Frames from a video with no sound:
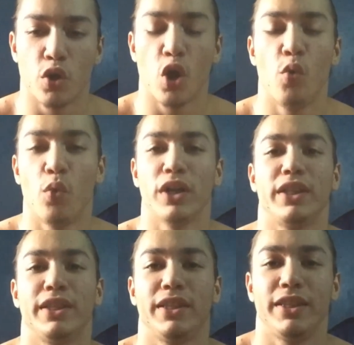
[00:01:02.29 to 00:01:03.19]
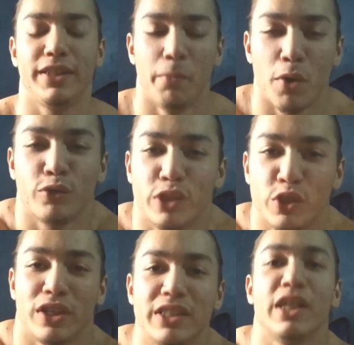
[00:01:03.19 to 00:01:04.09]
know what
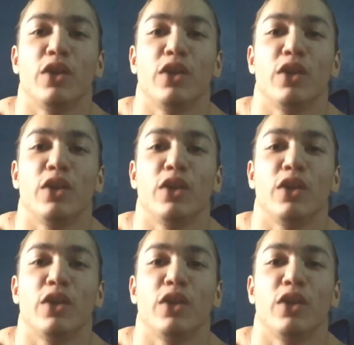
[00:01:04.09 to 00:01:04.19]
multi-joint,